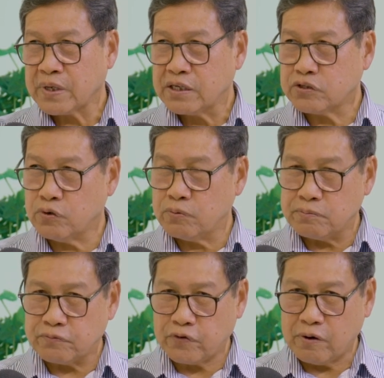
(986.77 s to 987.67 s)
So
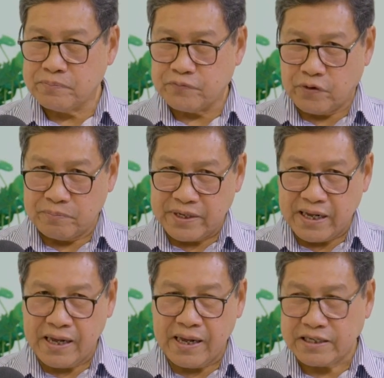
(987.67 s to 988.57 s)
from
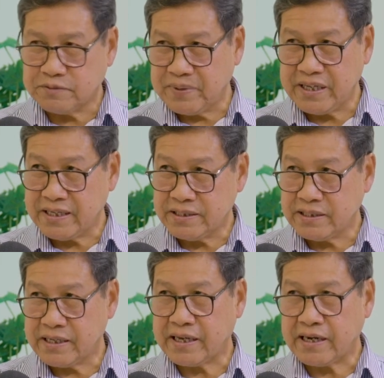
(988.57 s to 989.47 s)
their experience,
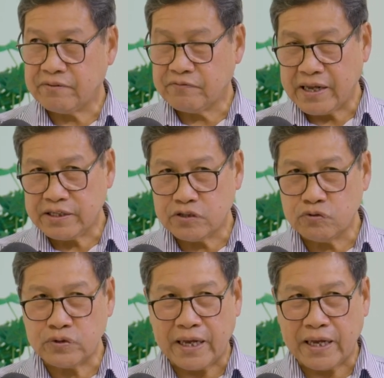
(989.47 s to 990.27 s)
they can advise you.